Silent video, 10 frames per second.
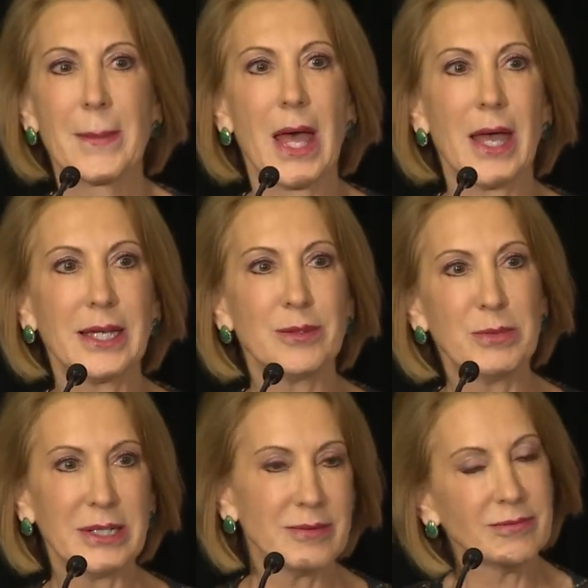I had
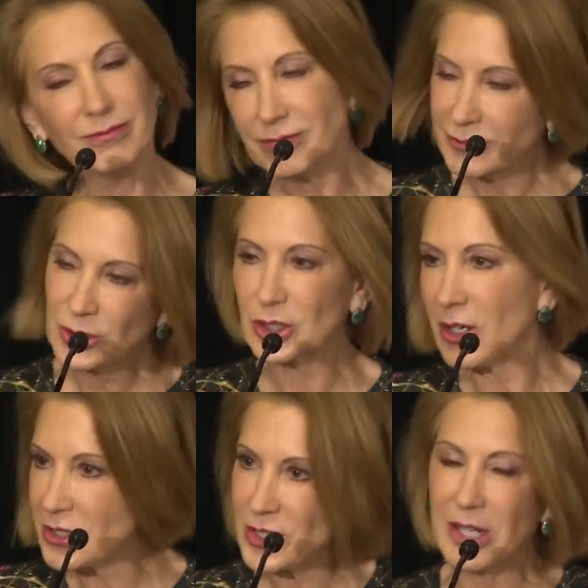been
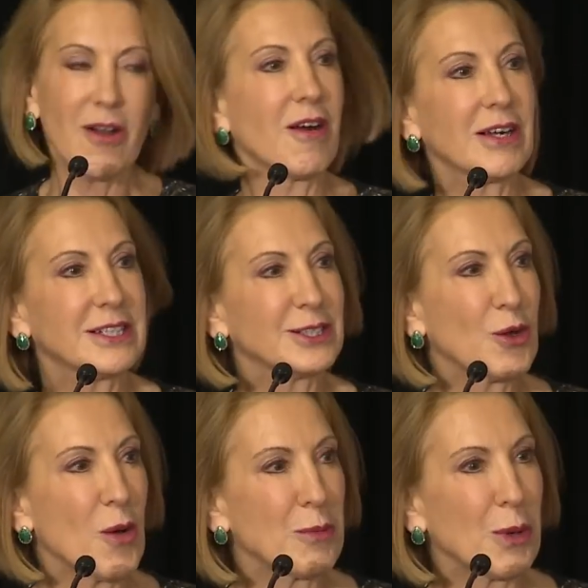charging hard in the
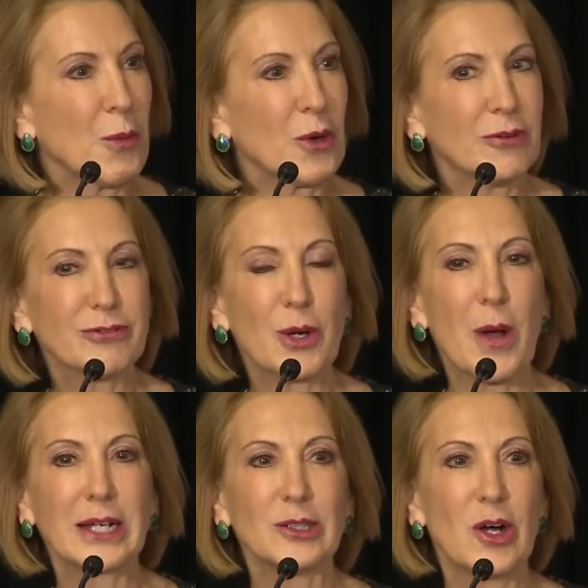corporate world for
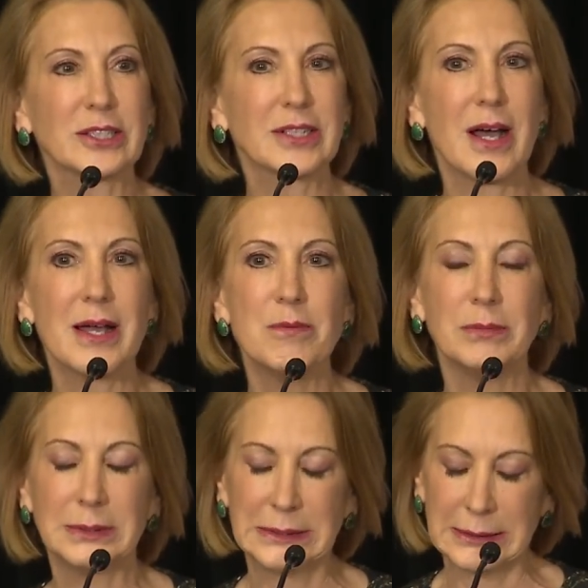quite a long
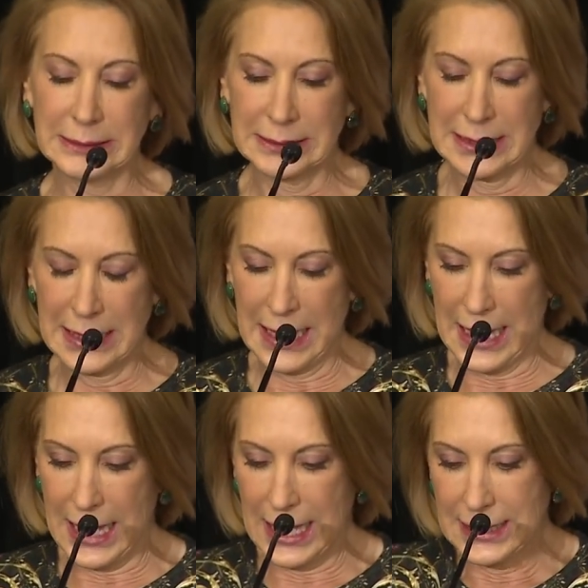time.
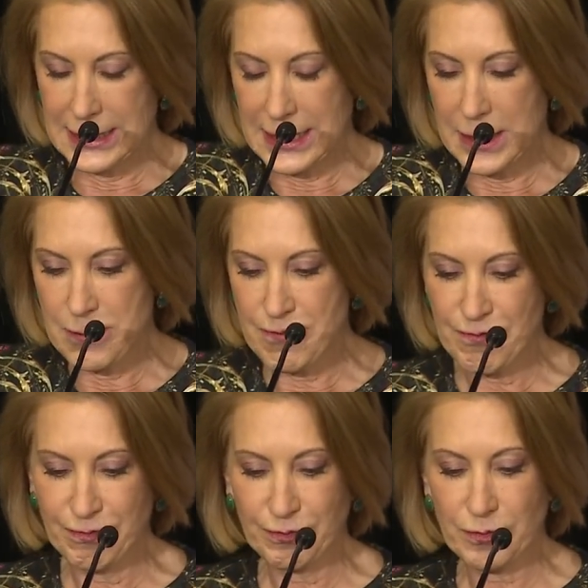And
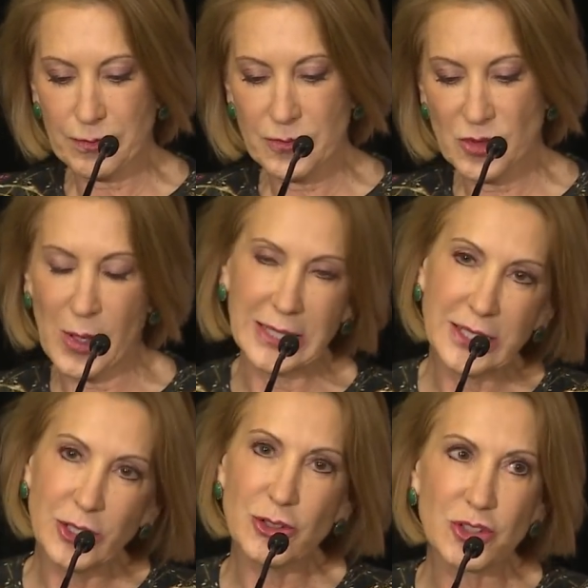so I
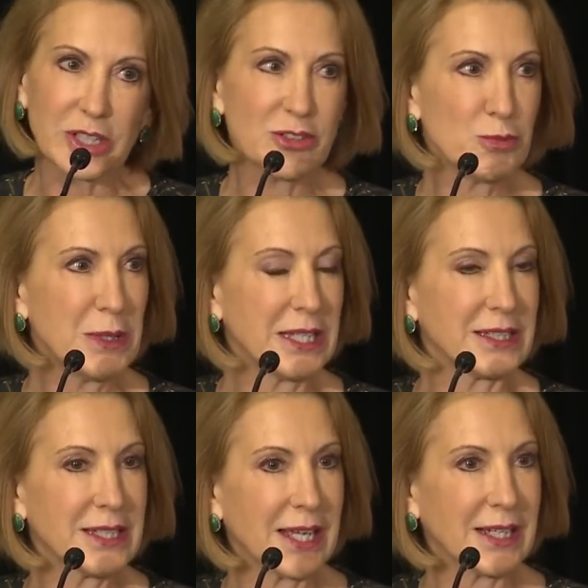didn't usually speak
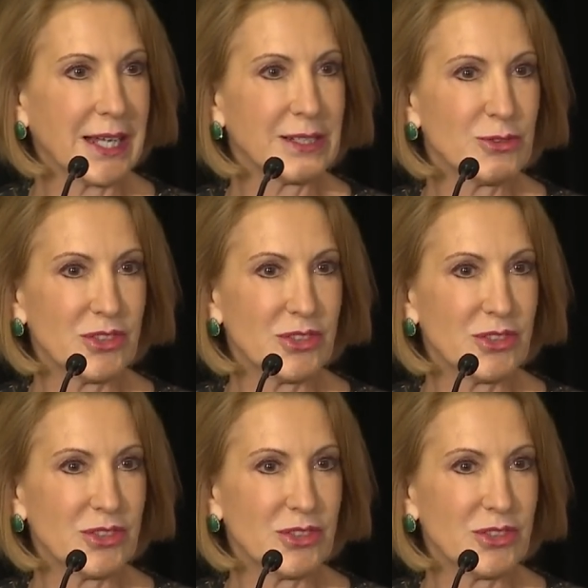in that kind of